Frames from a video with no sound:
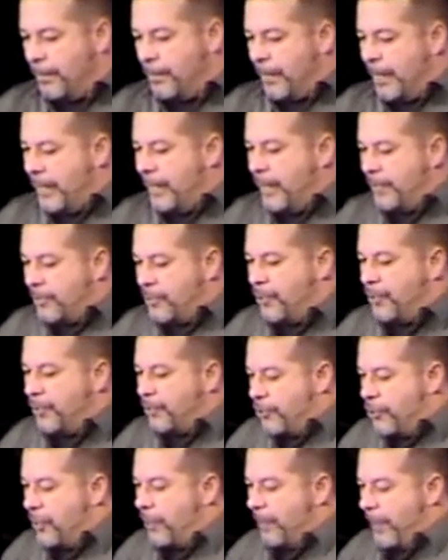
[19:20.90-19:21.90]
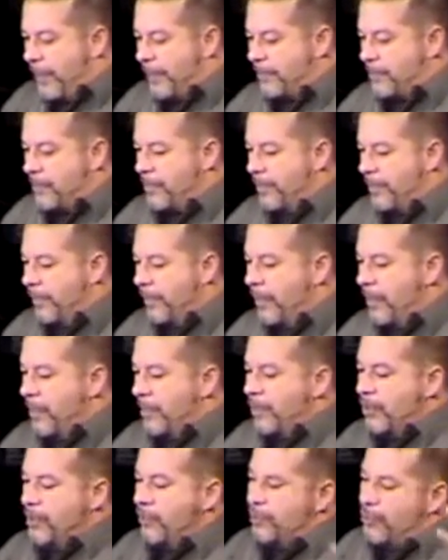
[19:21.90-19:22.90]
I mean, it's your choice.
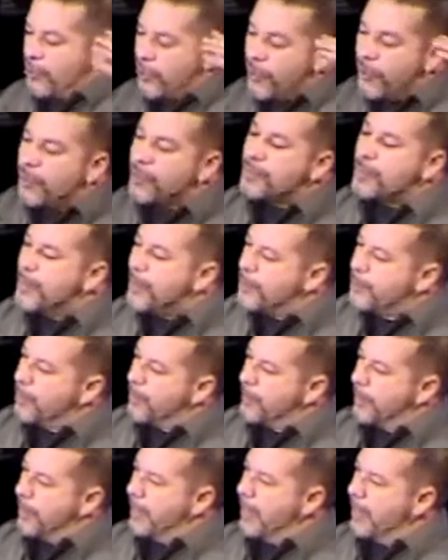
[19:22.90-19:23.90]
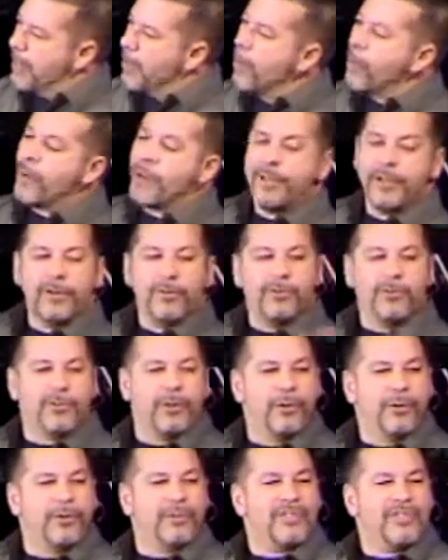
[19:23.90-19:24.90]
You choose maturity or you
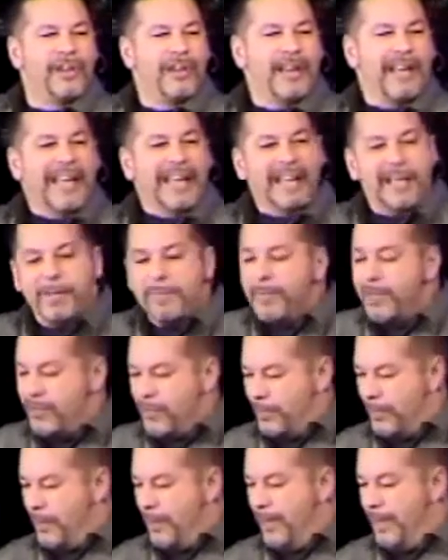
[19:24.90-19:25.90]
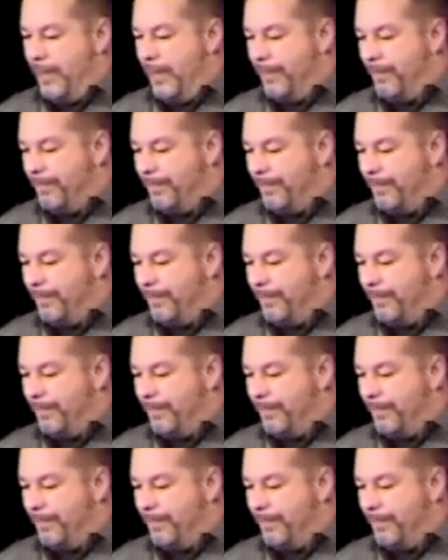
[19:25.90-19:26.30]
choose immaturity.